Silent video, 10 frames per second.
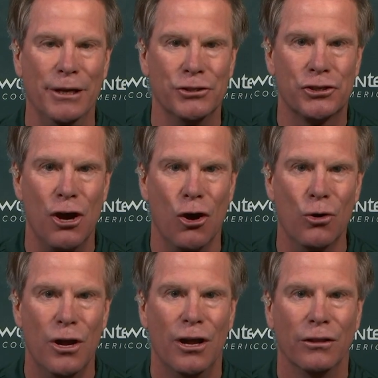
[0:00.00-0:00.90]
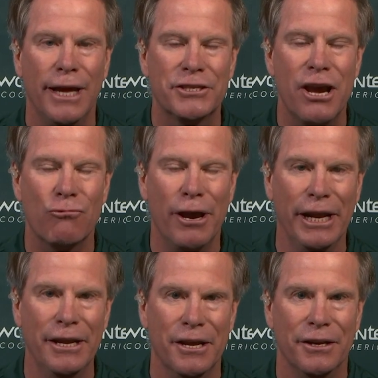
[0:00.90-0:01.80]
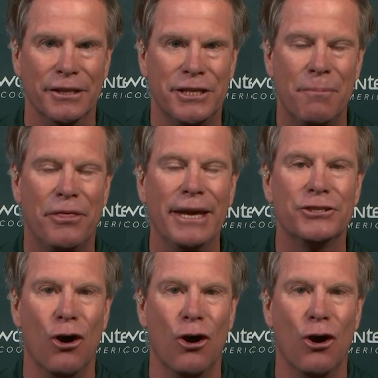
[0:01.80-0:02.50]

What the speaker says: So let's get ready to tip things